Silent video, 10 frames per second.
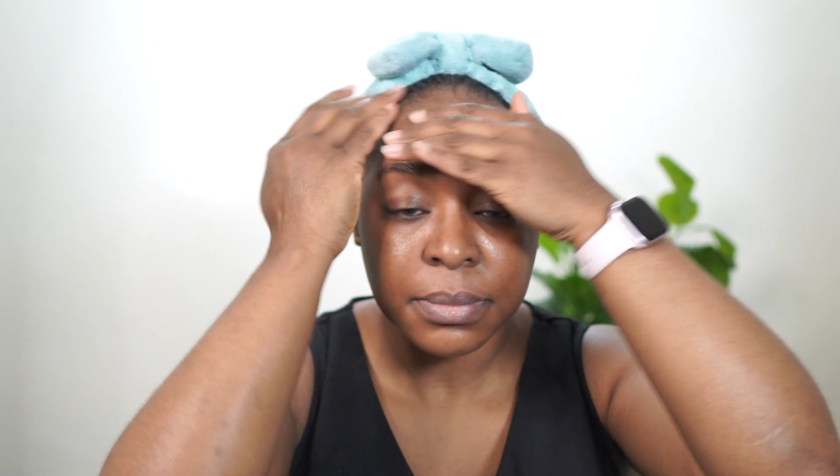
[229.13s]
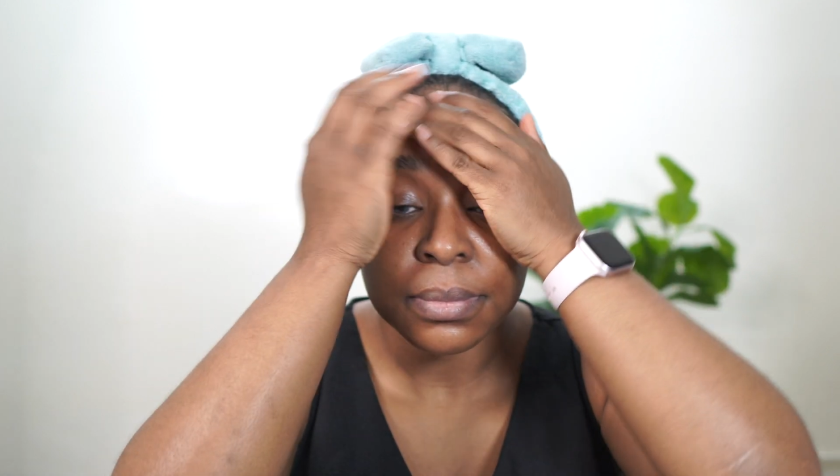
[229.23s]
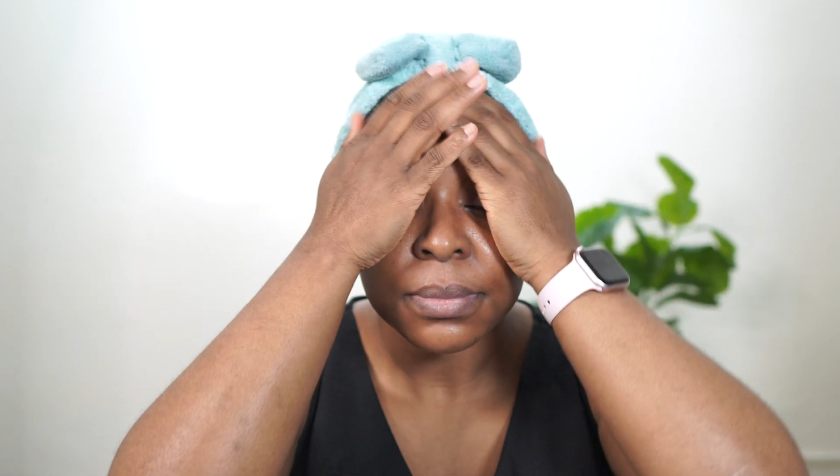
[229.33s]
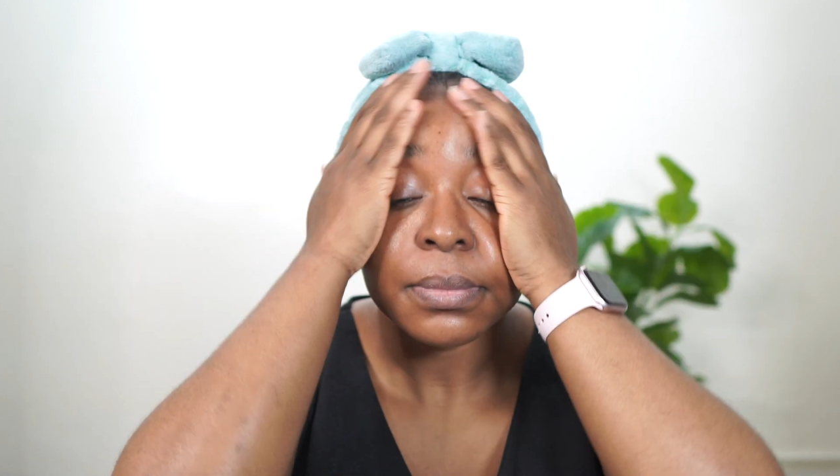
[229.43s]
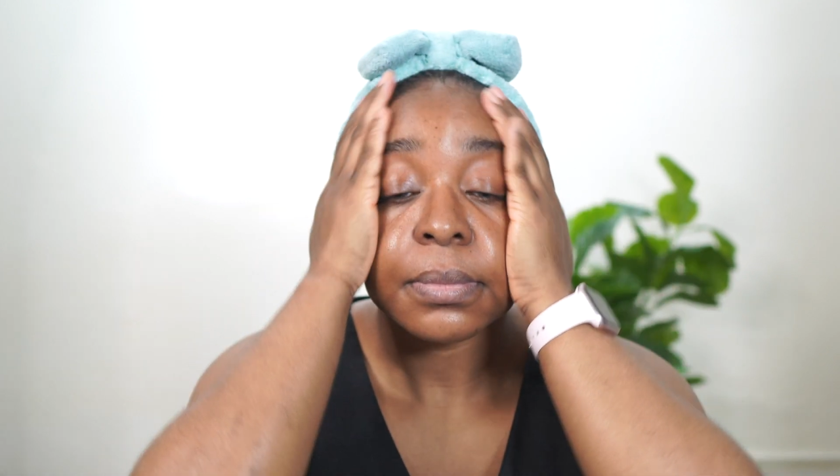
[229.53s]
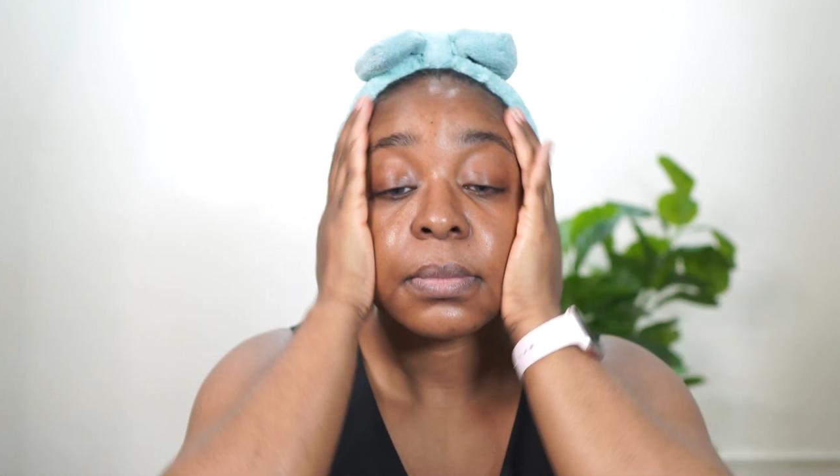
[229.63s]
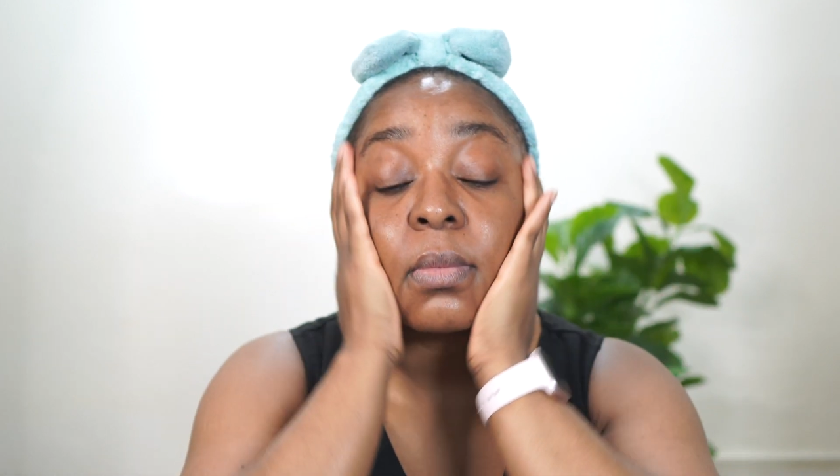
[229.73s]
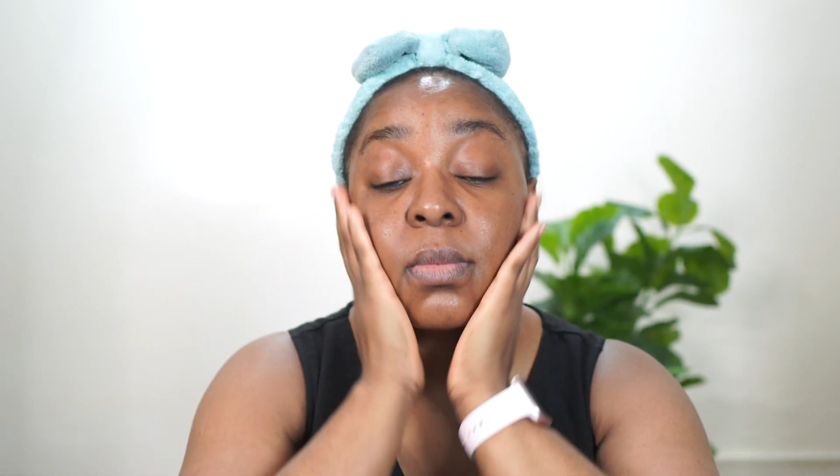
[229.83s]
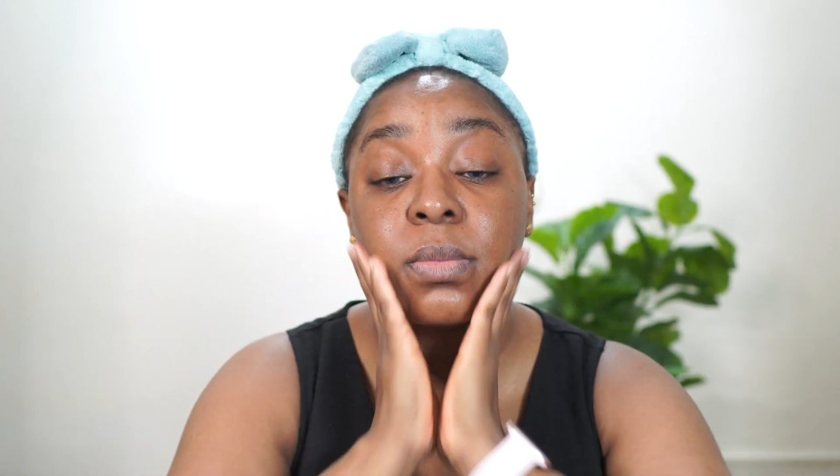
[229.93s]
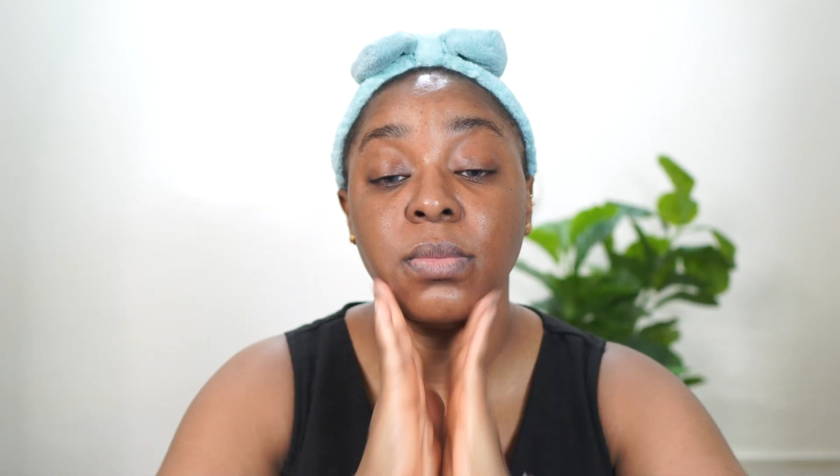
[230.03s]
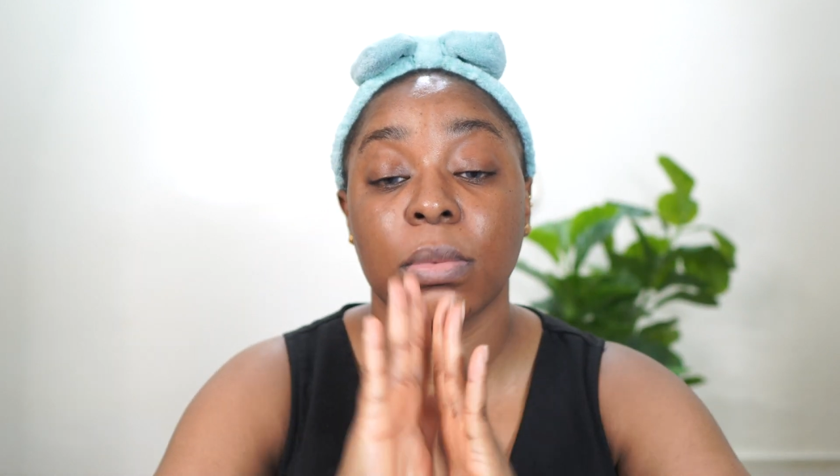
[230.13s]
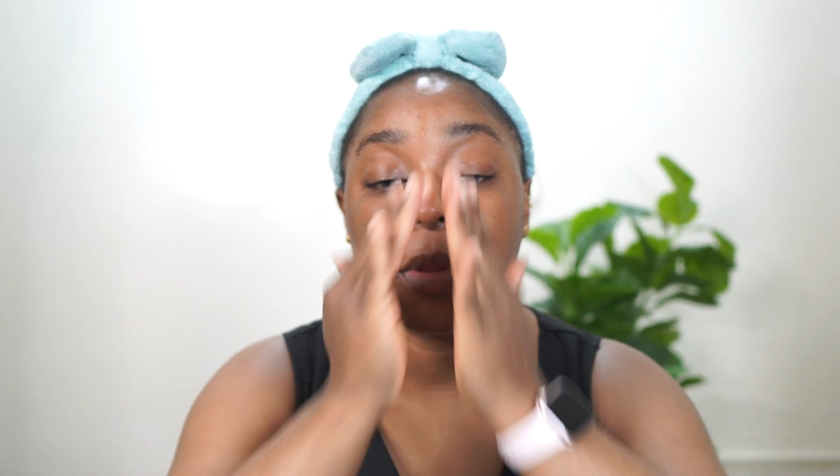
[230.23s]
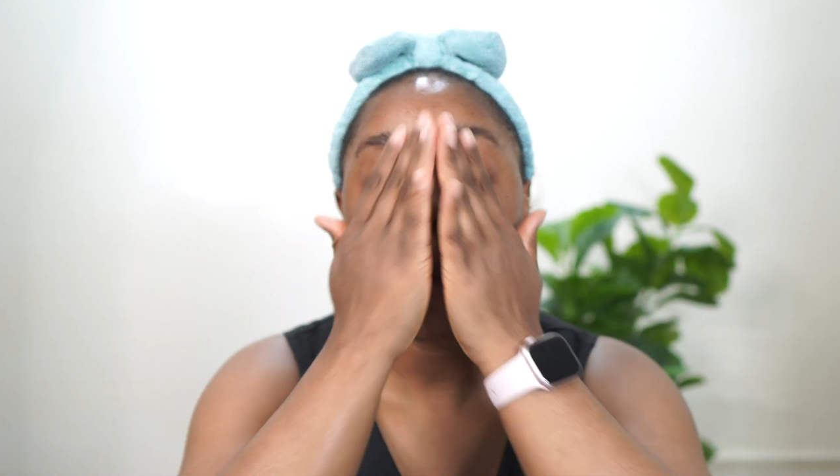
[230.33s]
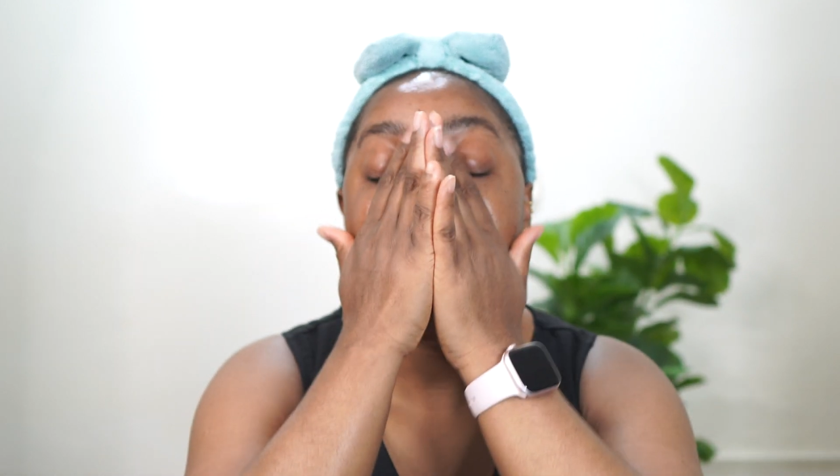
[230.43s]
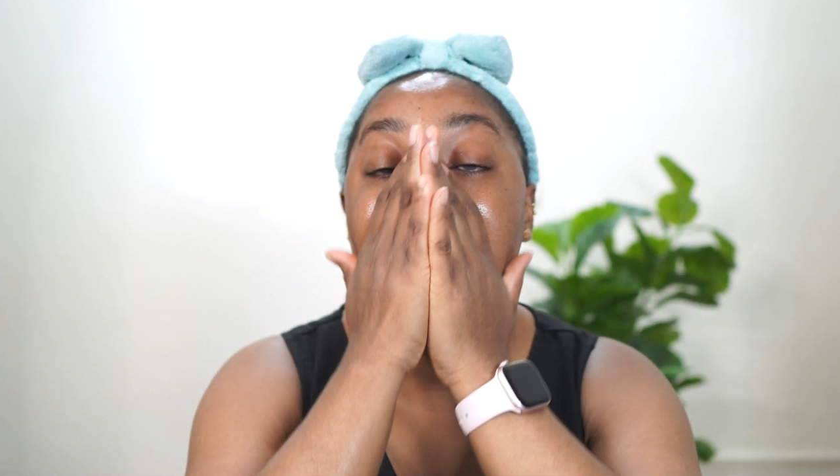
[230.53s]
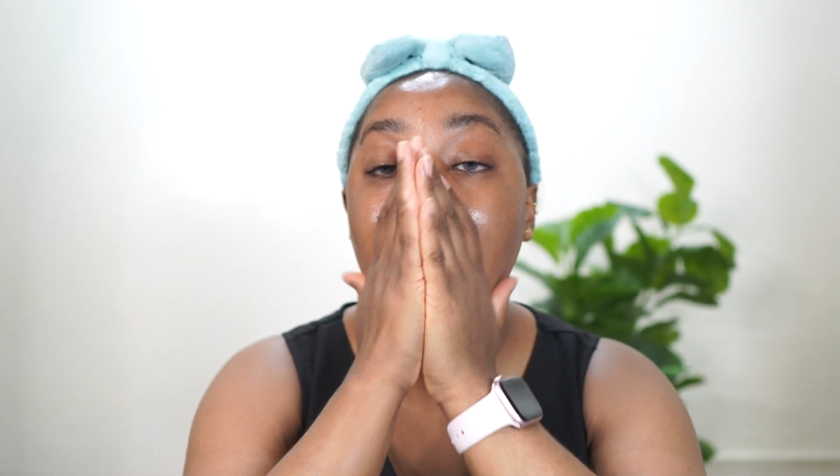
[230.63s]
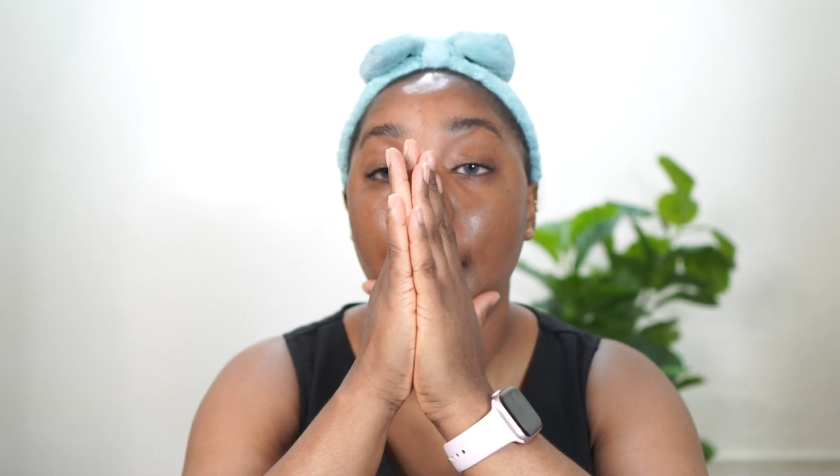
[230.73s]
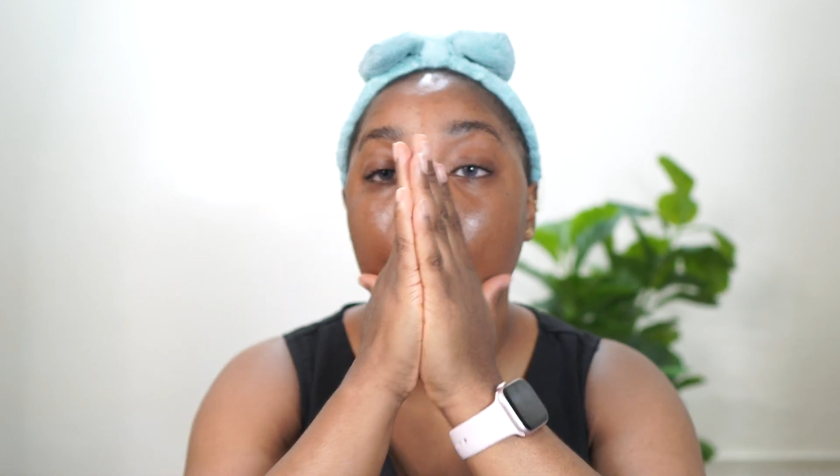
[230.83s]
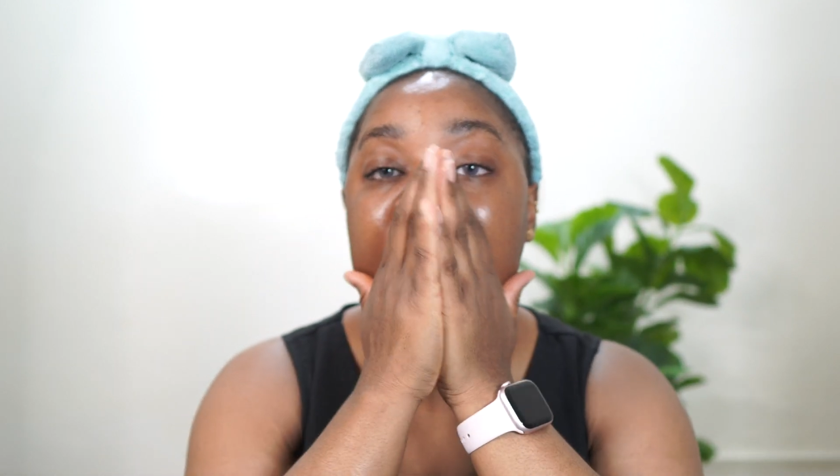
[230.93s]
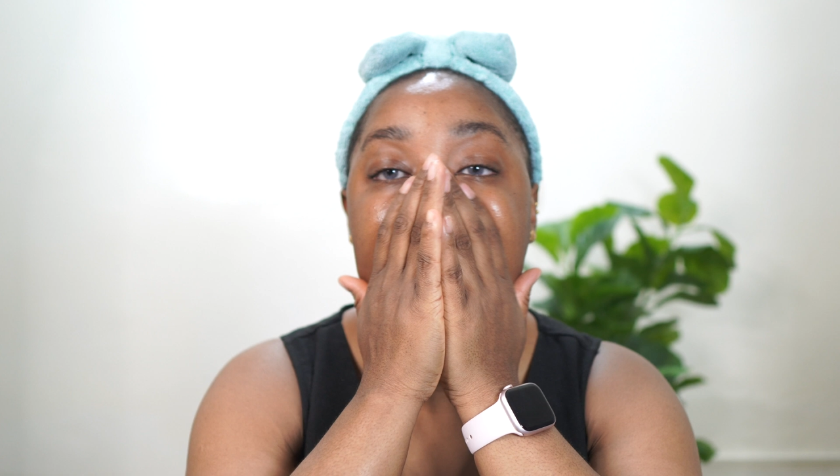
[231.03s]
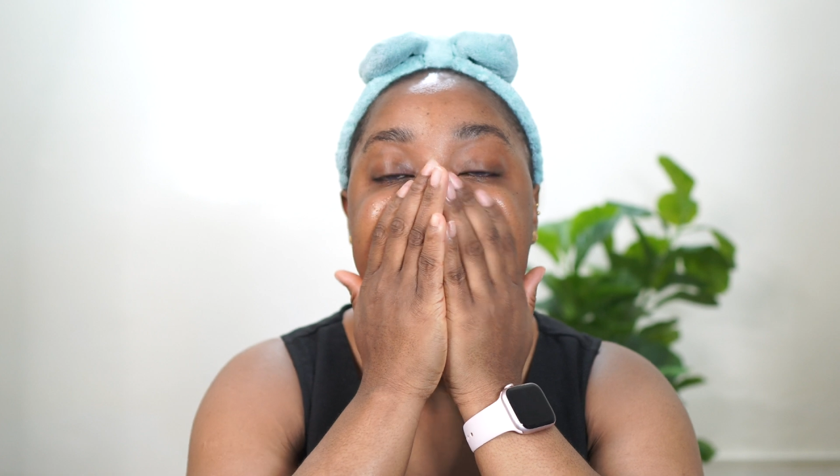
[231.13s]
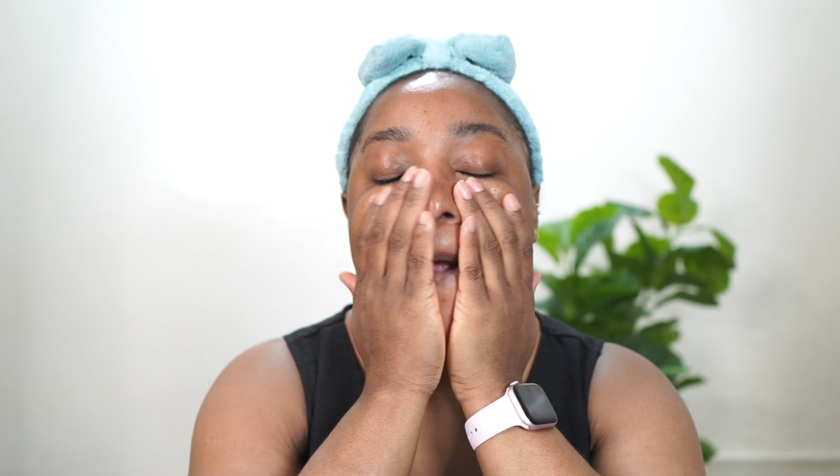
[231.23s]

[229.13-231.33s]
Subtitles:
because my skin is combination.